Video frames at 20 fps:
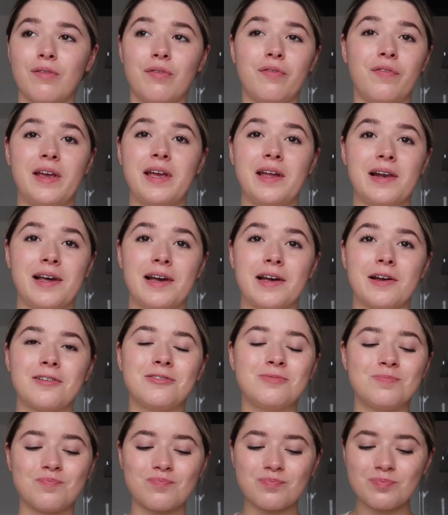feeling.
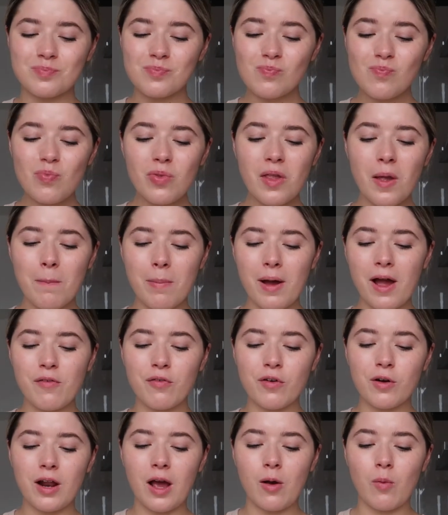But I
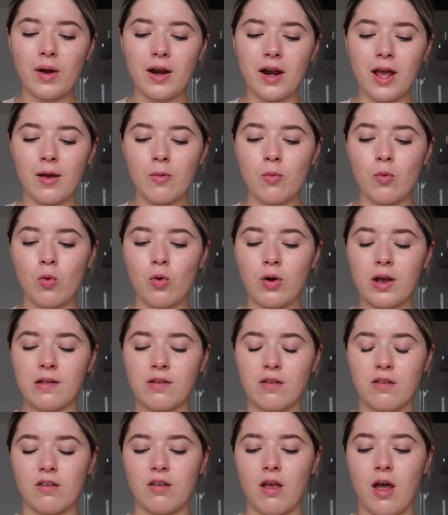feel like when I walk in
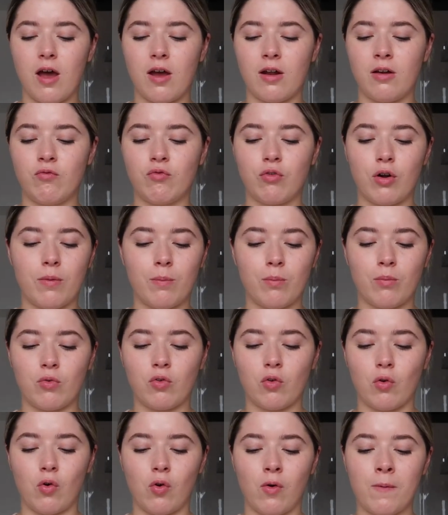certain rooms
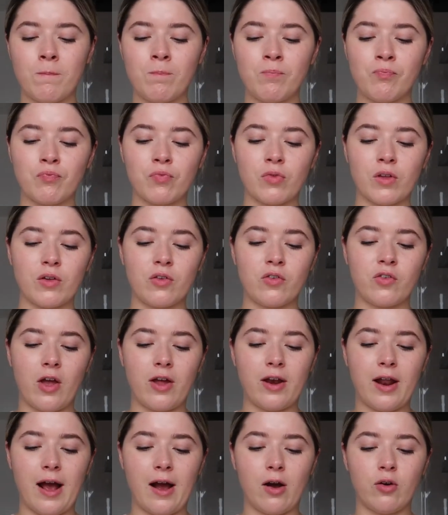or
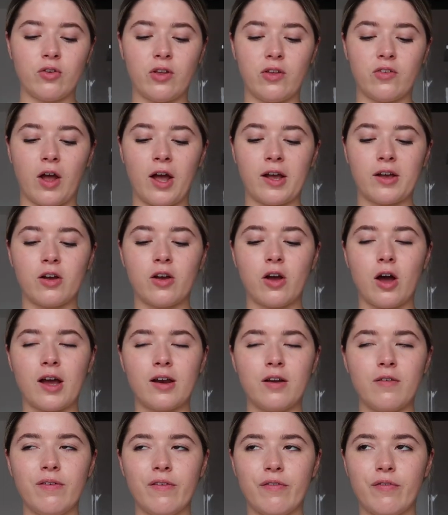certain houses, I can
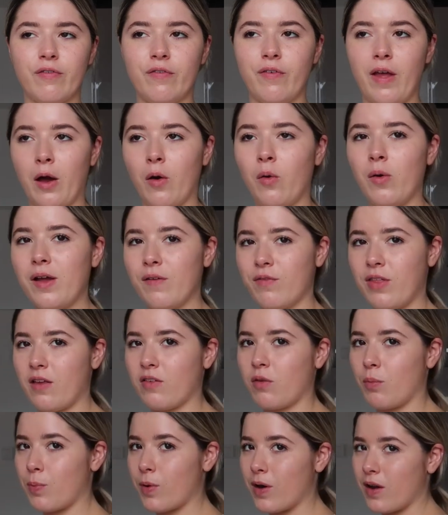kind of feel if there's
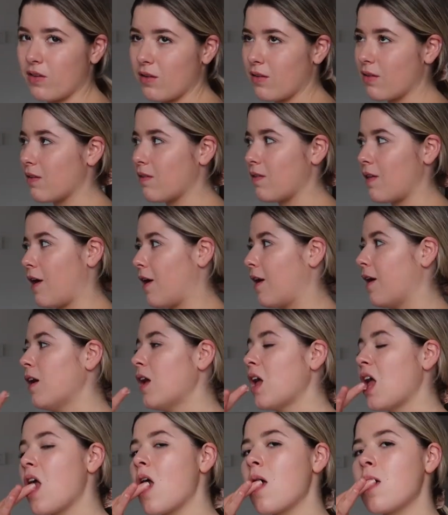a presence
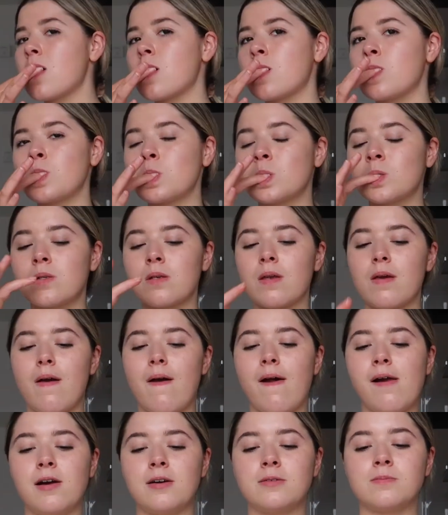there.
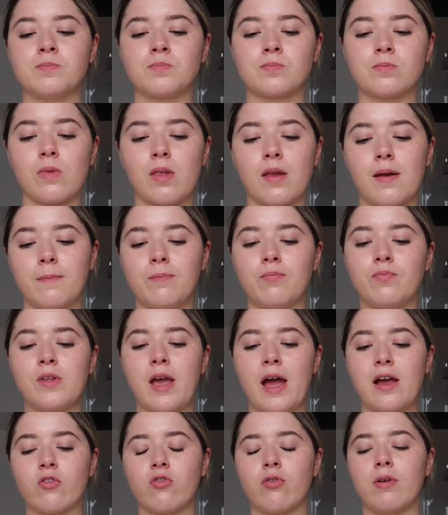
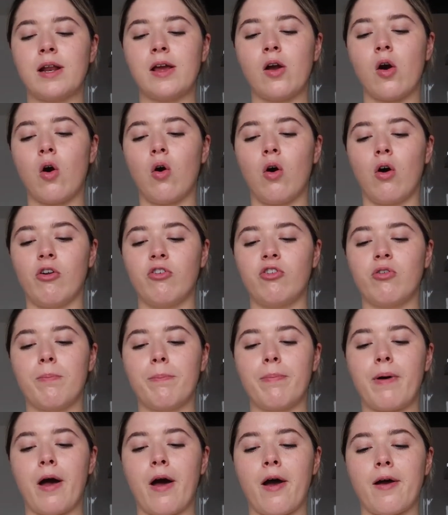Yeah, it's really odd,
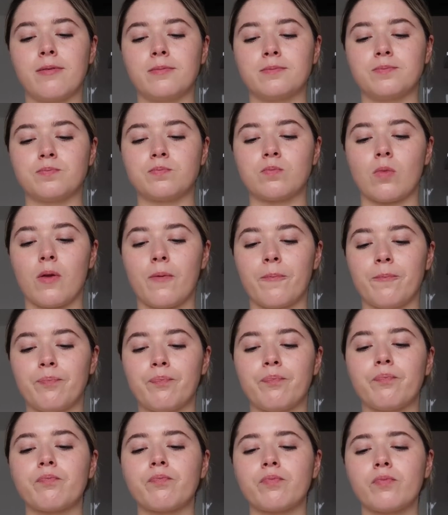but
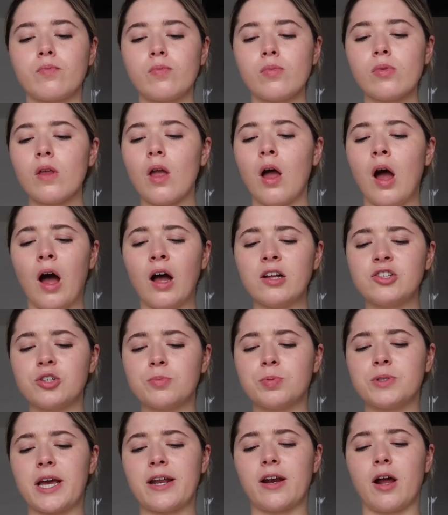
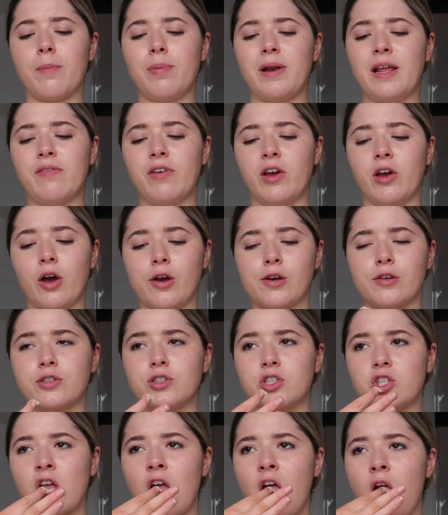100% I believe in
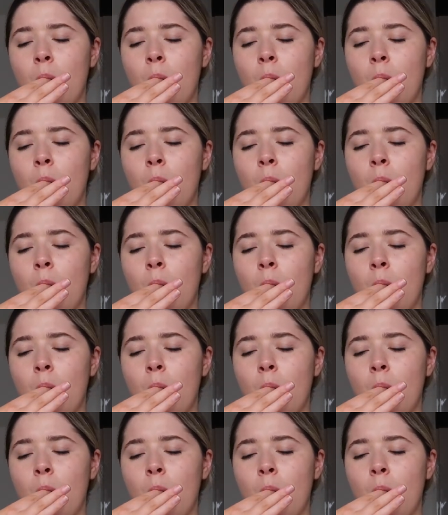ghosts.